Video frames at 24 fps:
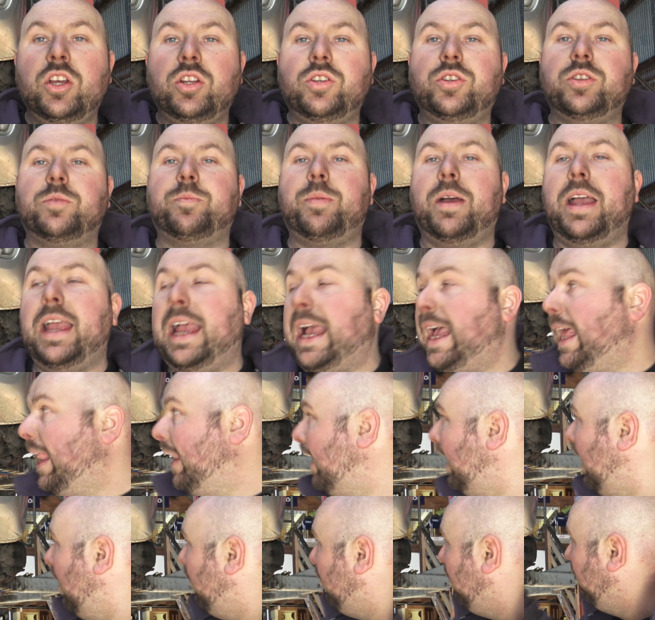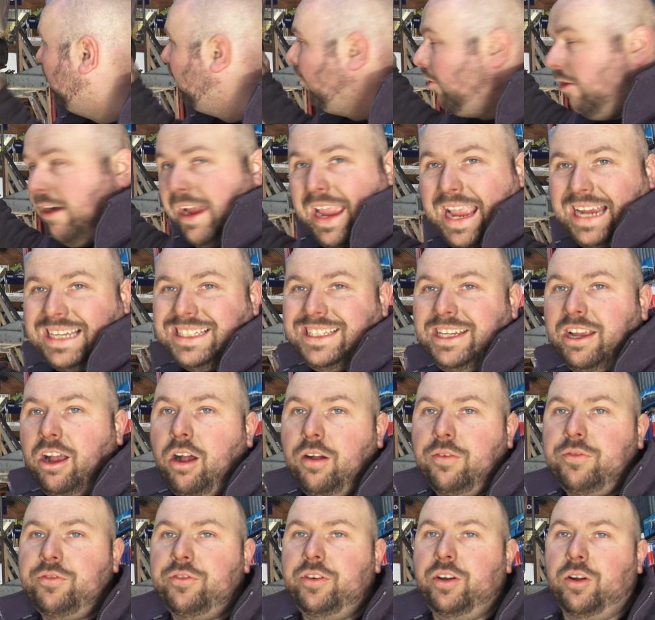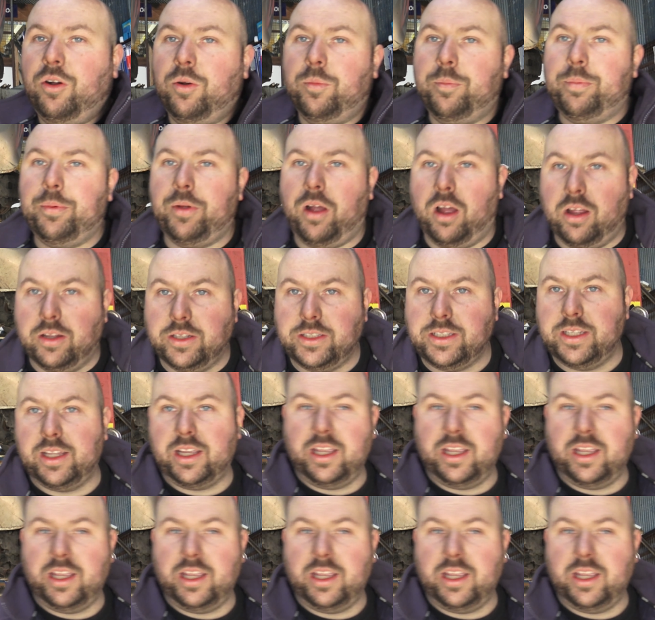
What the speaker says: just by hand, before I actually offer it up onto the